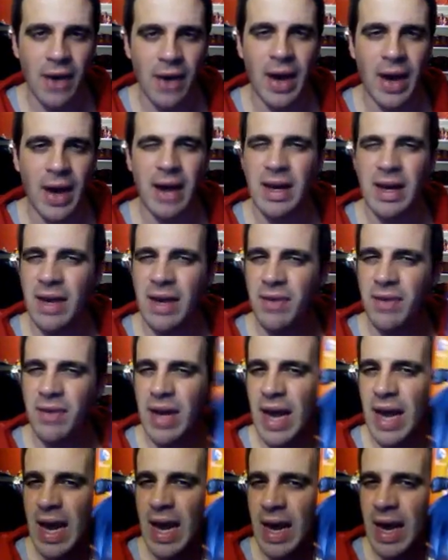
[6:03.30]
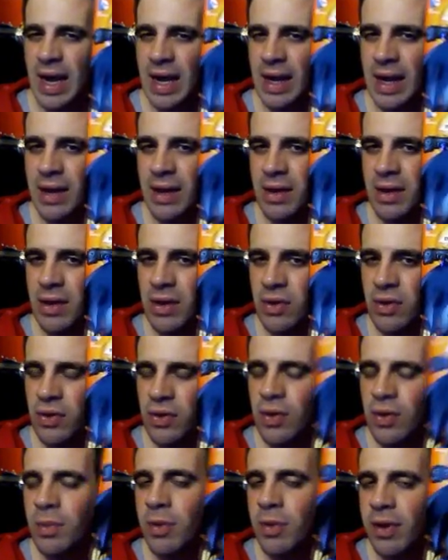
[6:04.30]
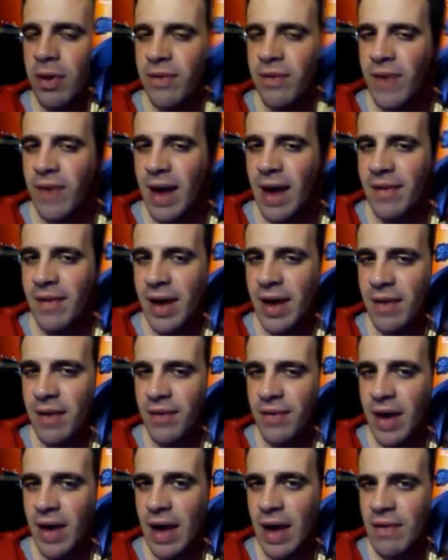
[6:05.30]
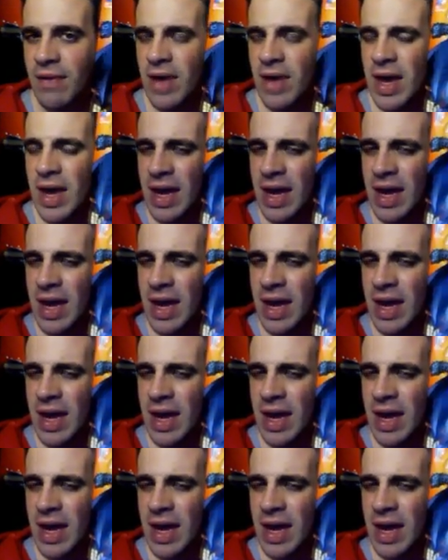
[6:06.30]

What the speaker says: I'd give it a 2.5 out of 5.